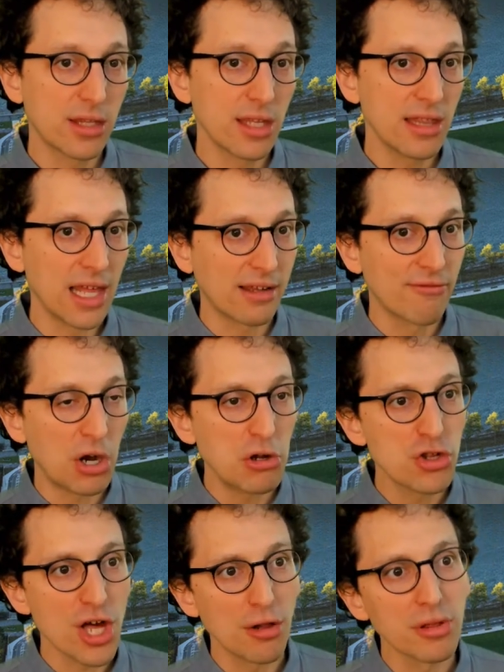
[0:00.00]
like very
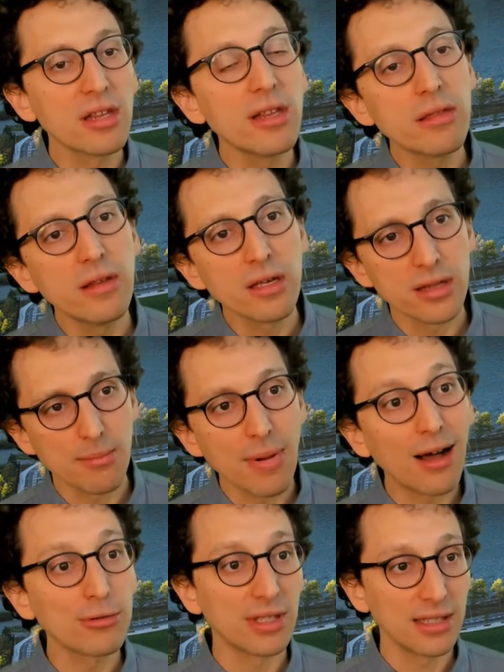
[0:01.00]
shallow statistics
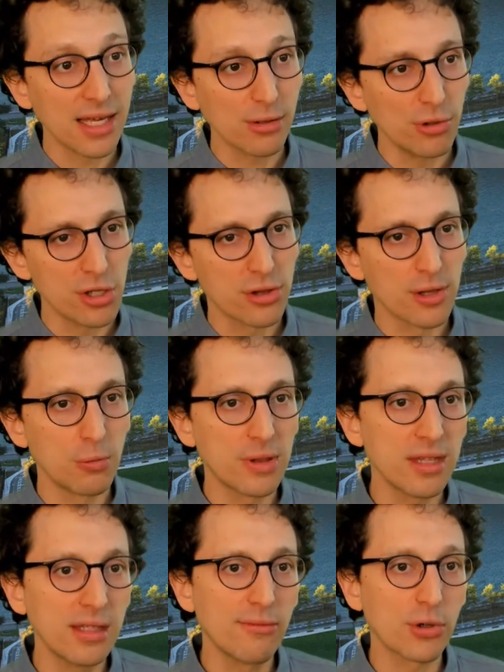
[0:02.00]
about the language. So we
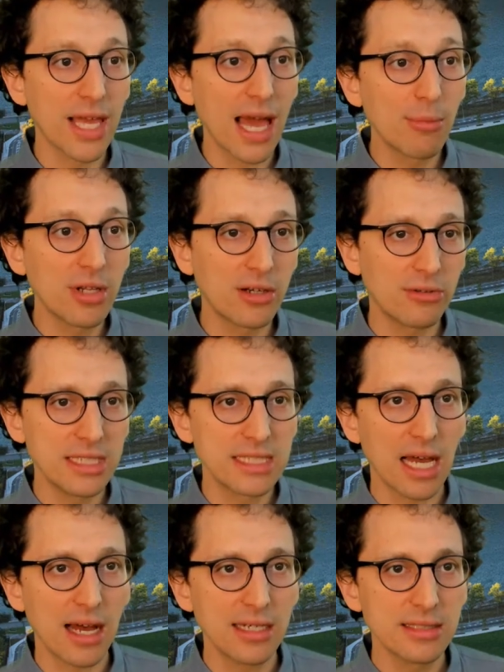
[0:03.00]
see the vocabulary
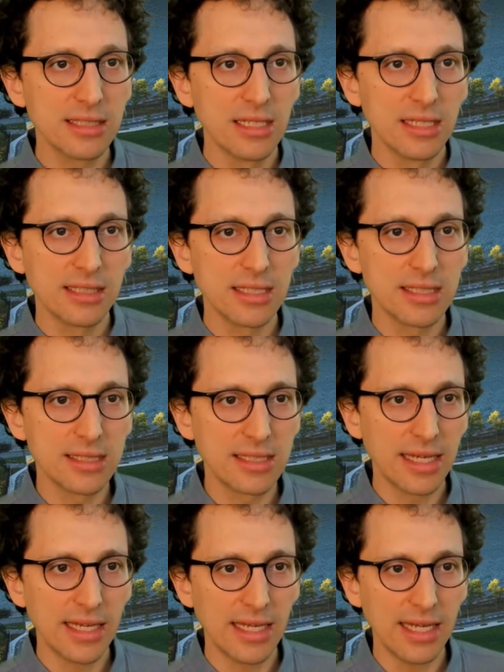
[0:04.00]
size. This is
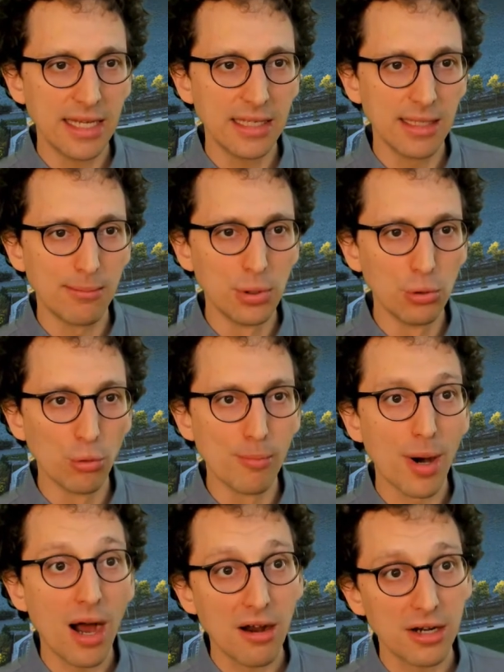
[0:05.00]
the blue
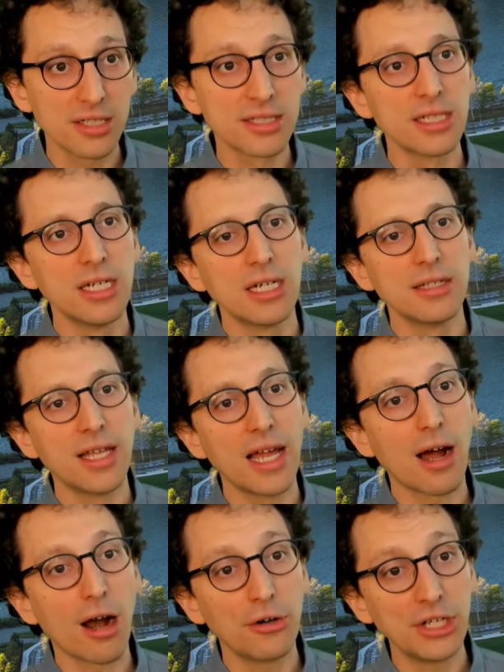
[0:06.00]
bars.
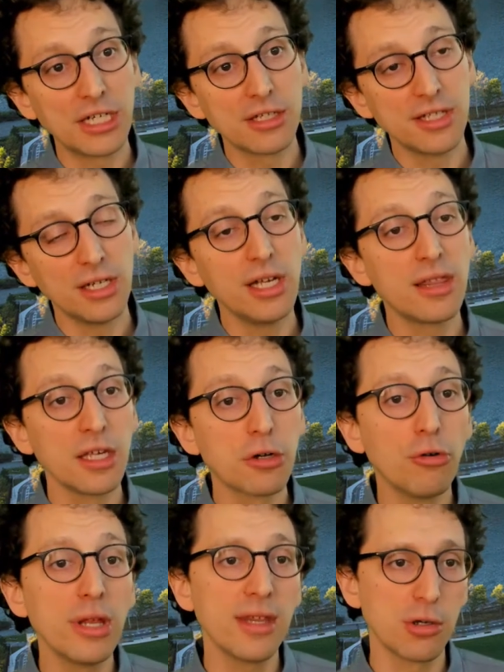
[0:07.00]
It's
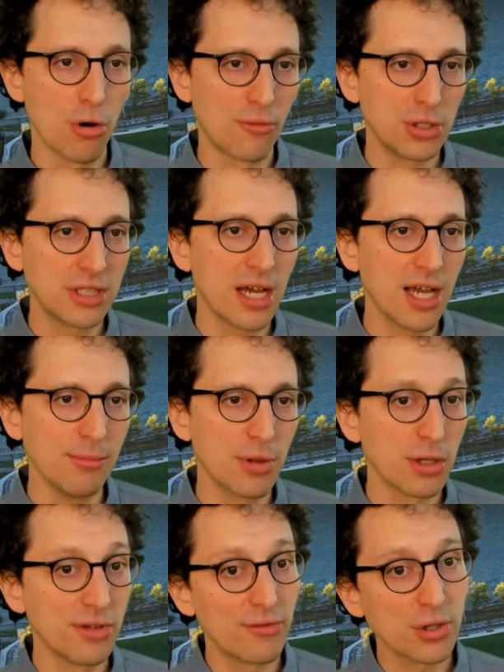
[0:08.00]
increasing over time.
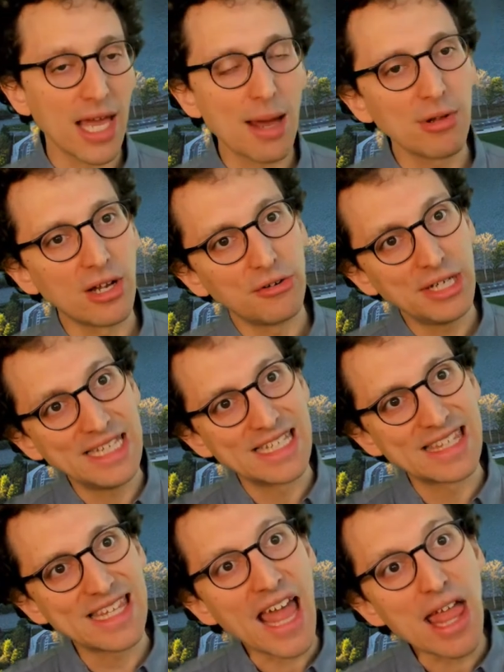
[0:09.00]
So the vocabulary in the
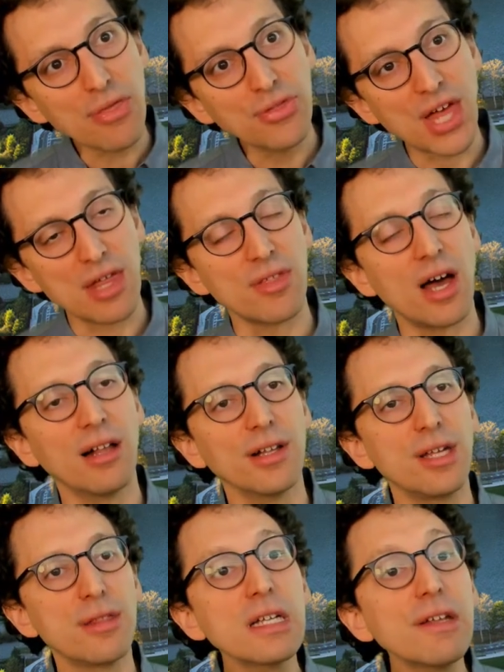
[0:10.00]
10th decile
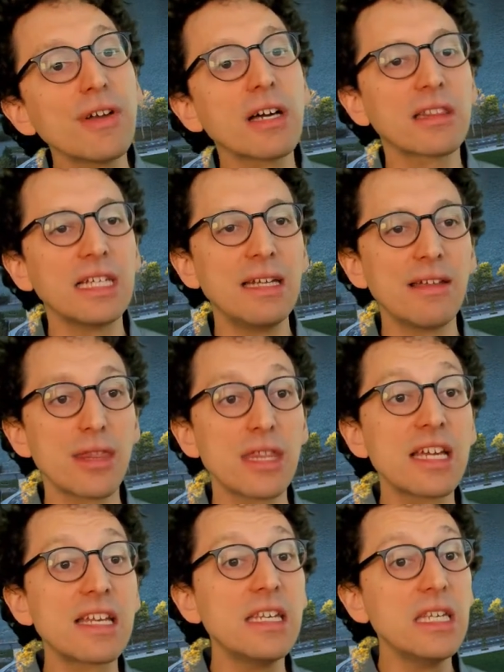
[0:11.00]
is
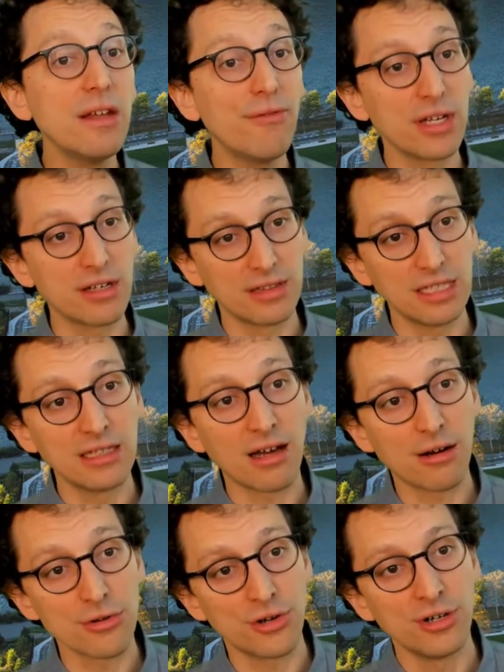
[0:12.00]
significantly
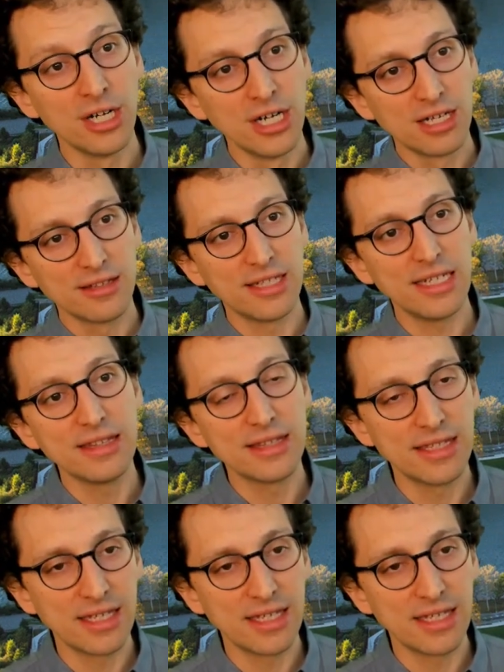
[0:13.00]
larger than in